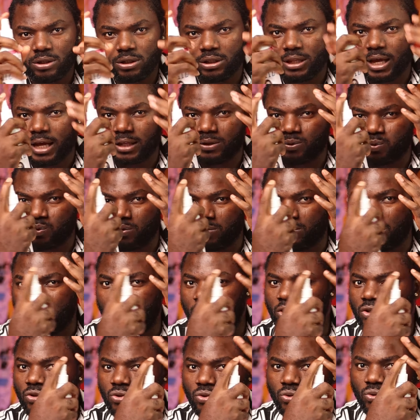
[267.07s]
that
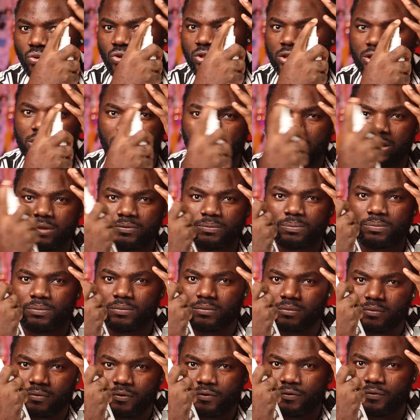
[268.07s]
women use in
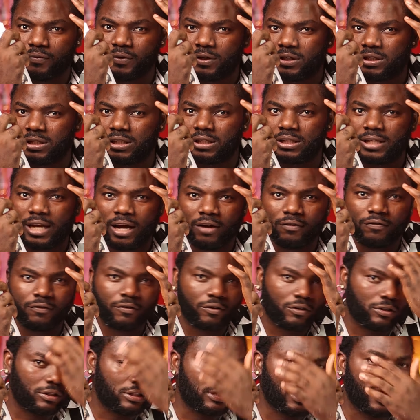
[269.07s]
fixing their
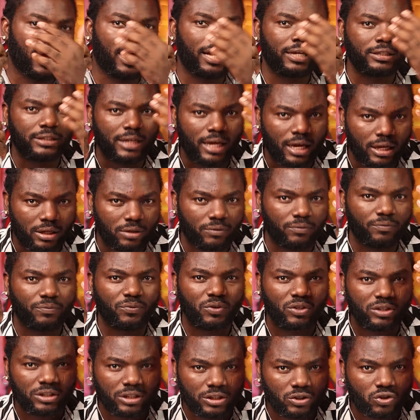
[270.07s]
frontals and
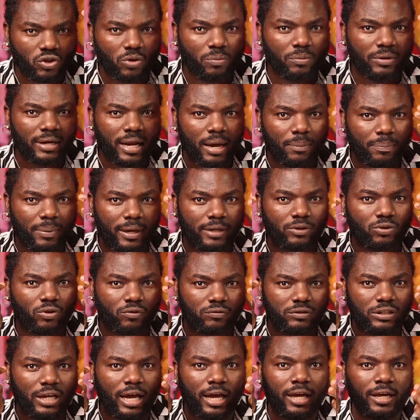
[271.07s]
fixing some other part
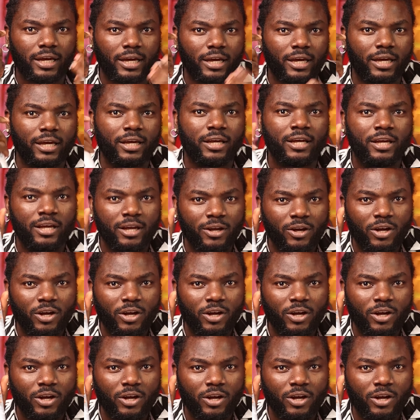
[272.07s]
of their hair.